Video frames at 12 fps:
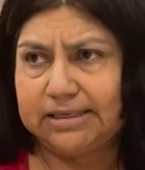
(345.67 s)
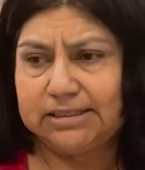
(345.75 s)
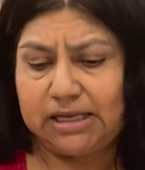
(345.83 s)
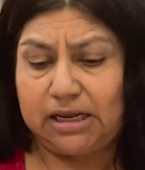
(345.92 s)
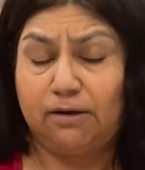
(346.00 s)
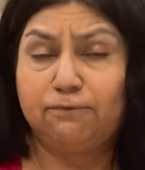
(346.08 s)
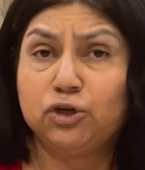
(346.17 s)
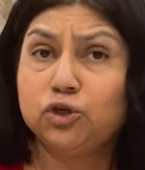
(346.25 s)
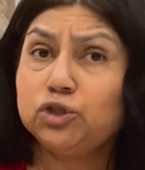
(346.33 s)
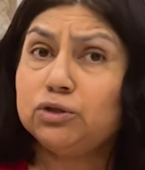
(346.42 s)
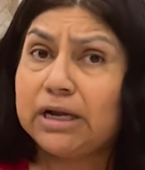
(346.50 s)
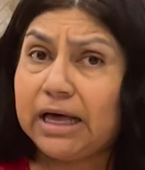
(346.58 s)
said, if you
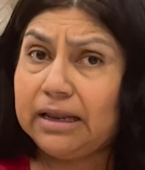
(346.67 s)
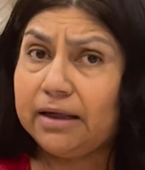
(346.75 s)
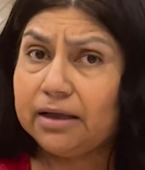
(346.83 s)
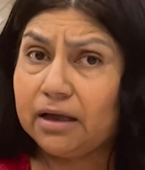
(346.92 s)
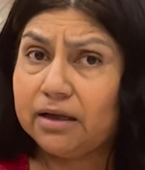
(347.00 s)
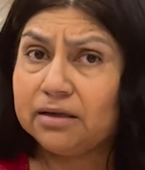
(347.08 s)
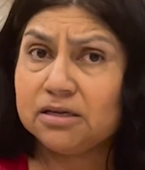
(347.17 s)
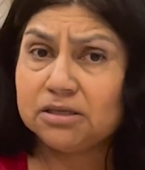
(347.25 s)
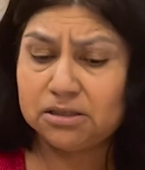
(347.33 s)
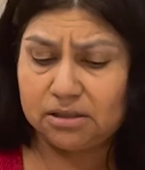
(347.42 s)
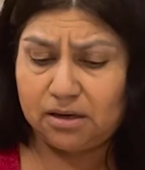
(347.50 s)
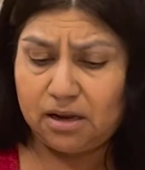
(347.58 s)
do not like
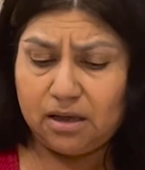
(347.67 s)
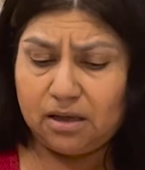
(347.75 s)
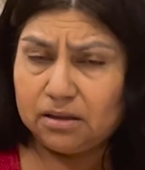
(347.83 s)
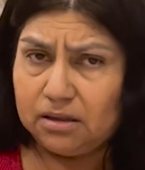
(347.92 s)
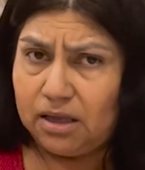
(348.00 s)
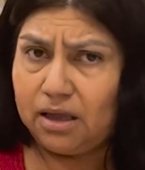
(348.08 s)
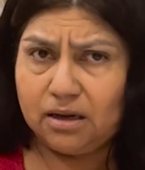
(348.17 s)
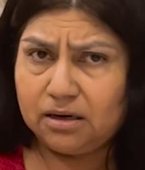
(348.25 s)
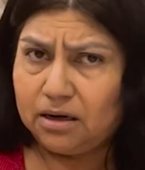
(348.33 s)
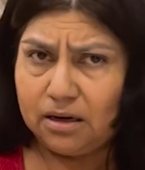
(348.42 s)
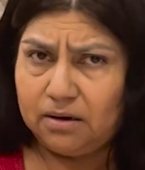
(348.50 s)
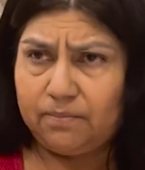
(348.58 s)
onions,
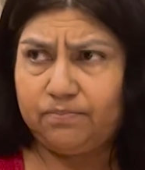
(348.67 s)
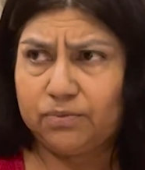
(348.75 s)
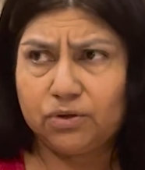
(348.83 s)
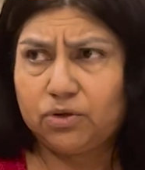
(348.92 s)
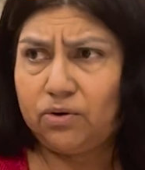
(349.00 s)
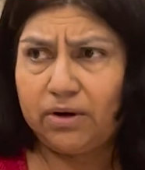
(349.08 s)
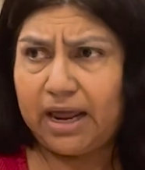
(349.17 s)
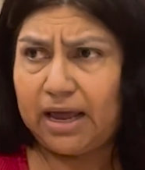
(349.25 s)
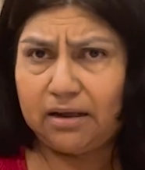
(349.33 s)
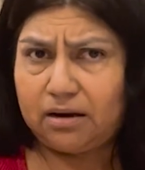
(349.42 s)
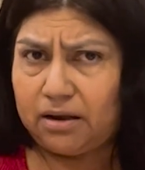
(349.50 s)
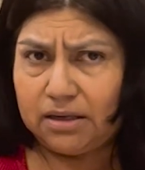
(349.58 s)
then don't
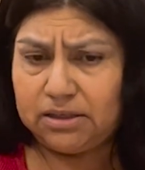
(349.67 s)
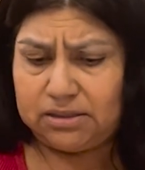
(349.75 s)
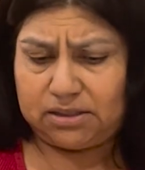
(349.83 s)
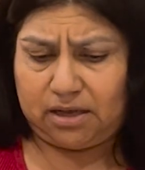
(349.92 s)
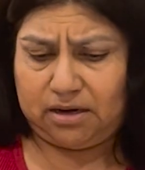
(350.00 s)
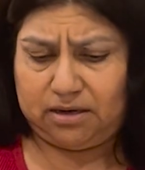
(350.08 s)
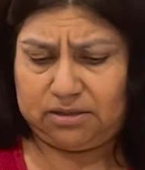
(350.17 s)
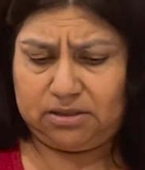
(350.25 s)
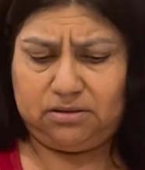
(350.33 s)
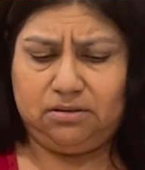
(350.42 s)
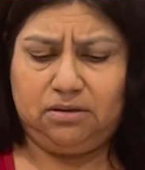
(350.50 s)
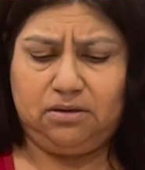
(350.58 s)
add onions on it.
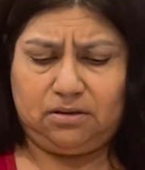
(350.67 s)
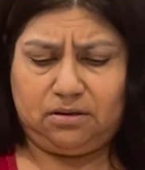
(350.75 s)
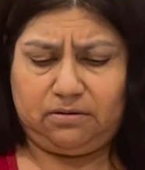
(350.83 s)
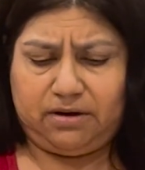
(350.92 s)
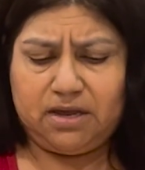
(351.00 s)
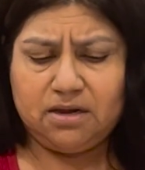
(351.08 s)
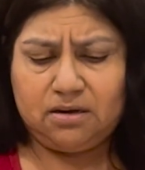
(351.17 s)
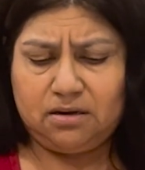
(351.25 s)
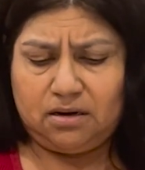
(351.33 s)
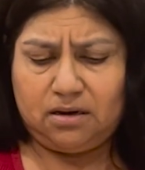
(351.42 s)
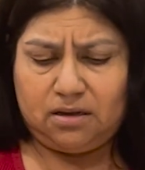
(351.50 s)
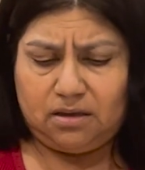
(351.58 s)
All right?
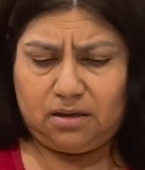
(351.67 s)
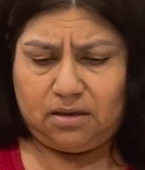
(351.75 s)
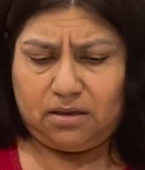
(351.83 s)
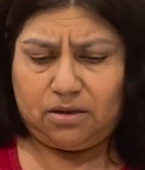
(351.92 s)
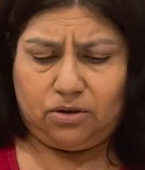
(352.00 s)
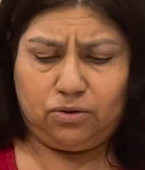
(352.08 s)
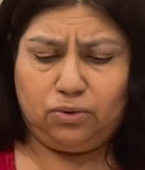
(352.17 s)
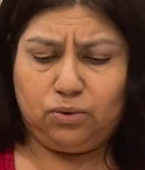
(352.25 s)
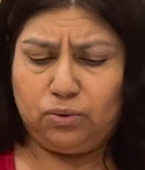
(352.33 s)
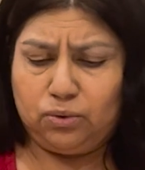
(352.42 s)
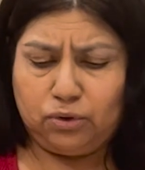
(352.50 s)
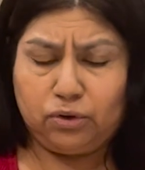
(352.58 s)

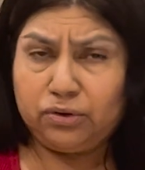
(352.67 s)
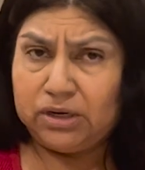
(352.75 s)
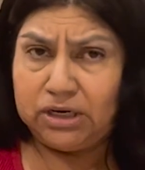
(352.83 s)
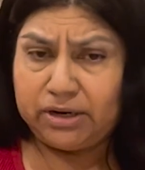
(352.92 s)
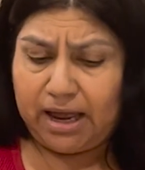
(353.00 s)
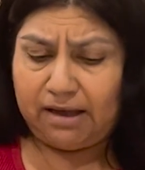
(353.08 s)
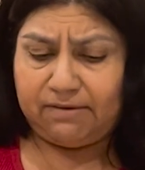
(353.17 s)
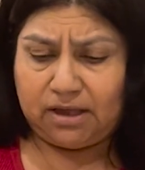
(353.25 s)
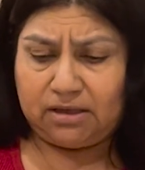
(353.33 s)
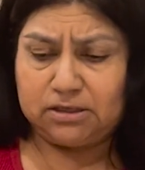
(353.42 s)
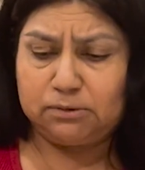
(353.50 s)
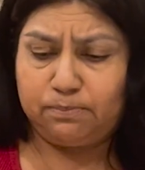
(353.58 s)
You don't need to have
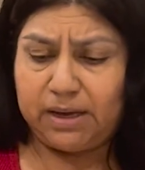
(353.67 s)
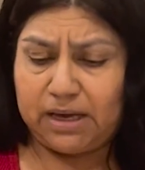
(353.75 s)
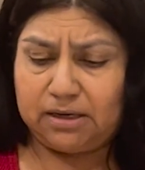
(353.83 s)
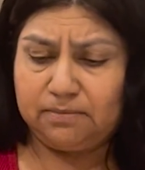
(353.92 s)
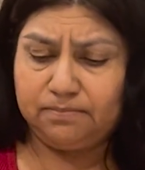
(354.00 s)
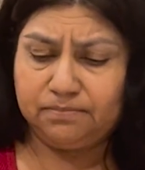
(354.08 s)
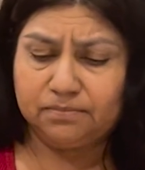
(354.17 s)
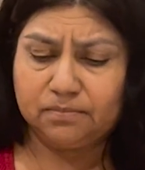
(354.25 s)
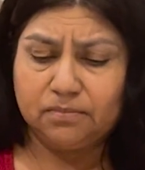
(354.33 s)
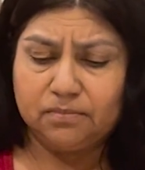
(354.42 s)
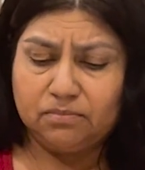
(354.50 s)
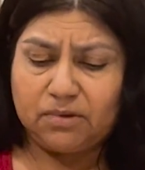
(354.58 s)
onions, but
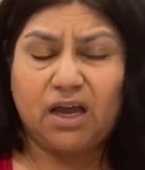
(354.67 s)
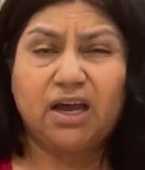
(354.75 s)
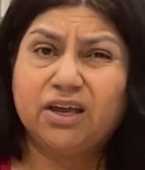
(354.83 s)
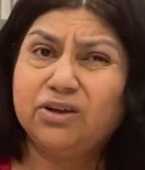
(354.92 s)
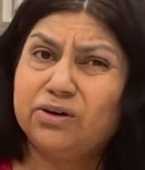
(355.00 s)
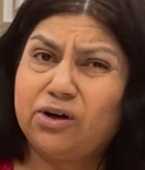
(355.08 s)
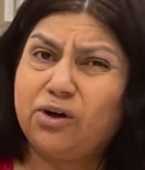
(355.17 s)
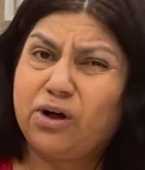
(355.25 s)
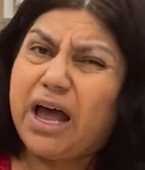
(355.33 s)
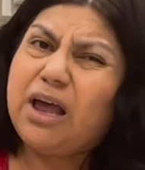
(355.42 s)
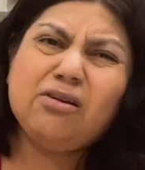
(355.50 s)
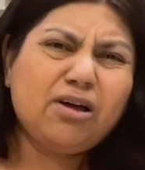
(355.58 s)

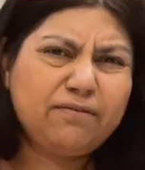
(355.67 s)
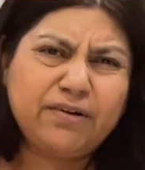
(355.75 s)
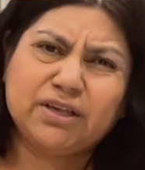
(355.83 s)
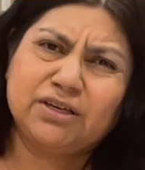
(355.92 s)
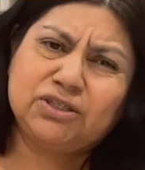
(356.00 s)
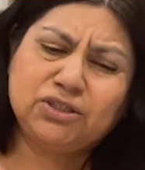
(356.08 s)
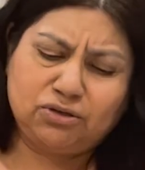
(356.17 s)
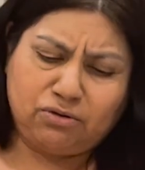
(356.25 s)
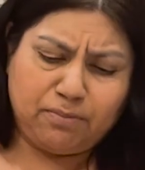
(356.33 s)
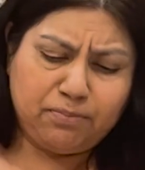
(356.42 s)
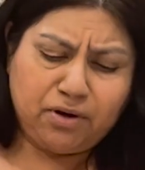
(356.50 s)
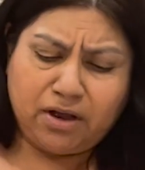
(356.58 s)
I love onions, so
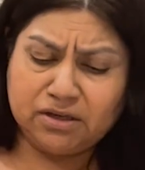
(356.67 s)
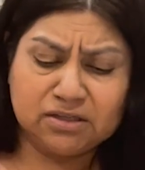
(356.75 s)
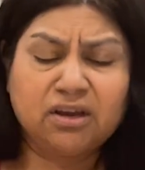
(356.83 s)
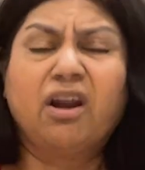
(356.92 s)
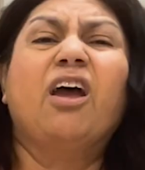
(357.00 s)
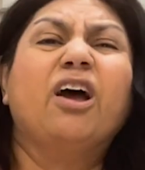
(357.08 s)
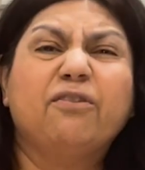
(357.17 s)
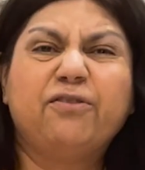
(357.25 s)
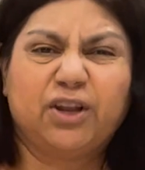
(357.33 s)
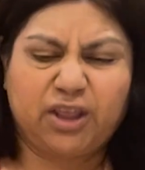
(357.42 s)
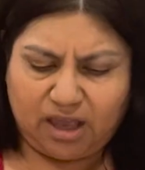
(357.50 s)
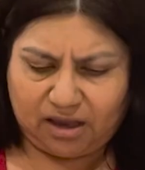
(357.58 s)
I put onions on
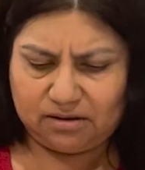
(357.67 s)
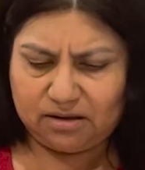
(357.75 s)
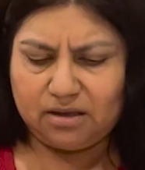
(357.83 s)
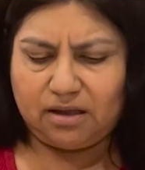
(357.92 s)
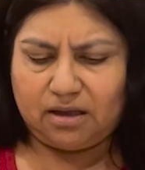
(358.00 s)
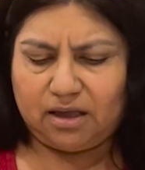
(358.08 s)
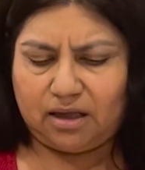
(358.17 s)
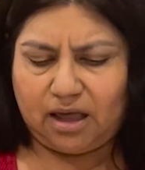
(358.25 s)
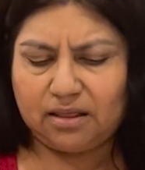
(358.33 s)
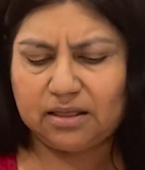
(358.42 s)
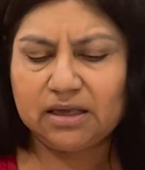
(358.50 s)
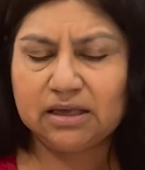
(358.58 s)
everything.
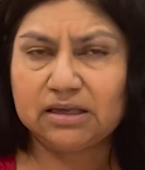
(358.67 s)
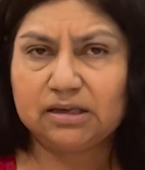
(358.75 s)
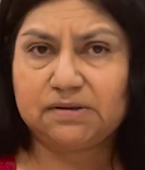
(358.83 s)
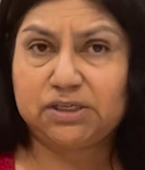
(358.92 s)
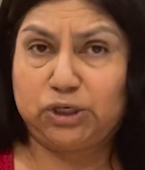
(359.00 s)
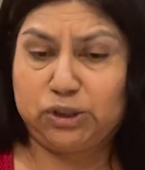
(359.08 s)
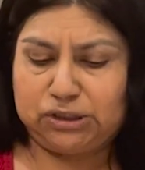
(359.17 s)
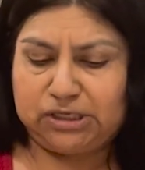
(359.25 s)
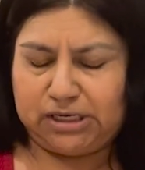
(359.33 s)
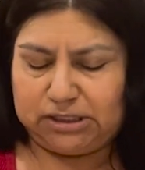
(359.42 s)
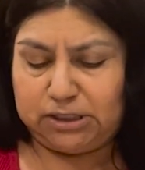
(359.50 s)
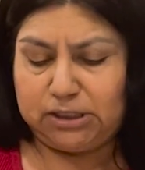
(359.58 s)
I think it gives a good
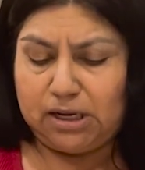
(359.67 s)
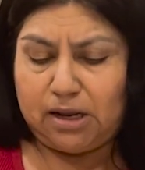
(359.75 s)
taste.